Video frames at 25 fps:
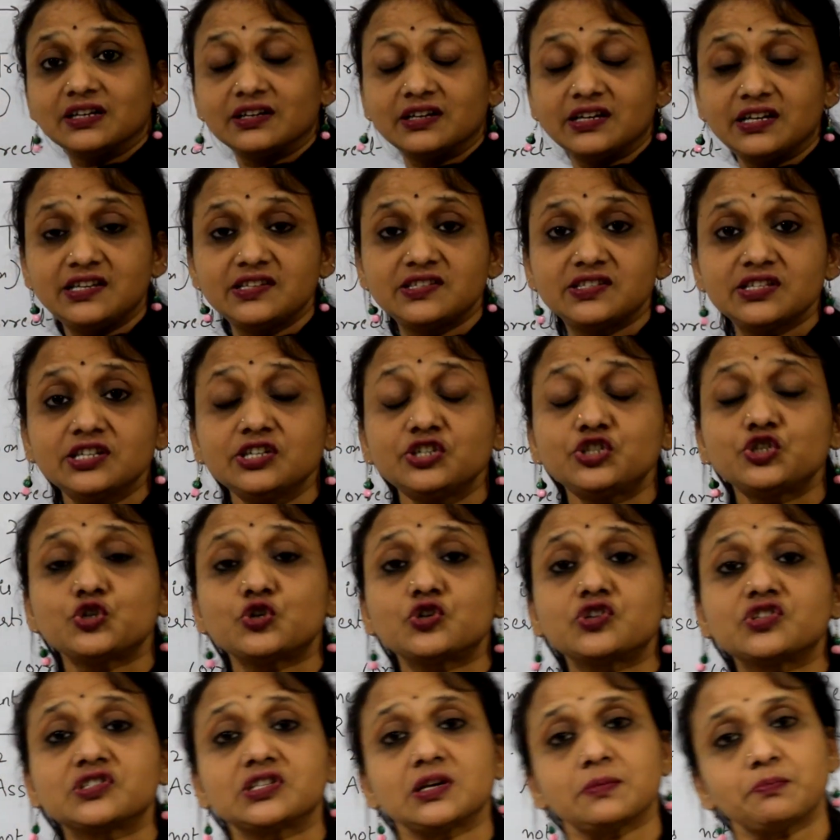Reason
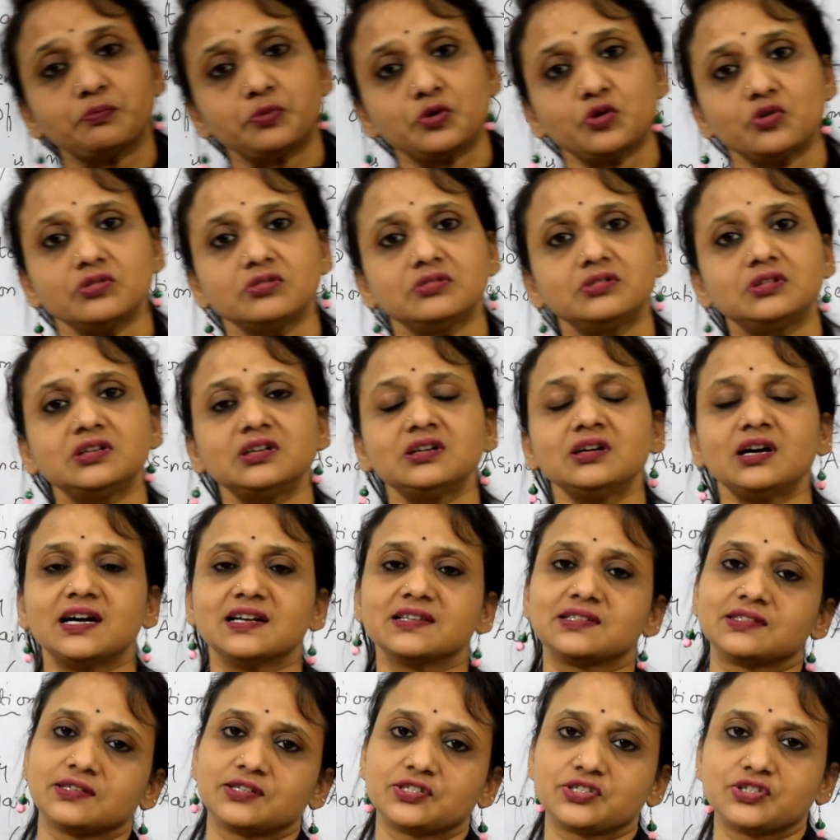should support the
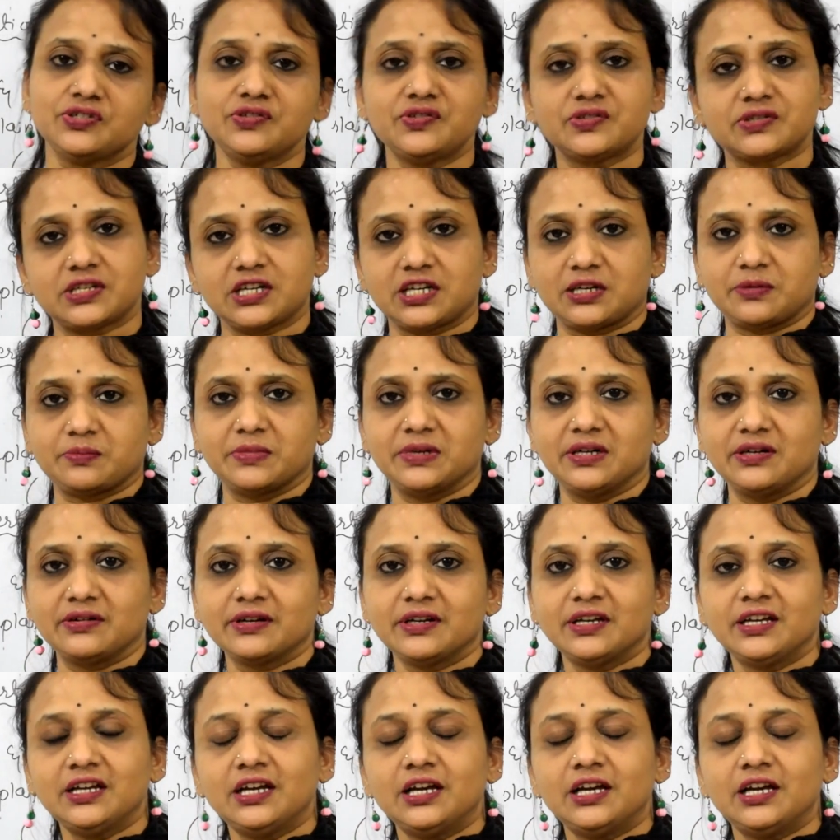assertion statement.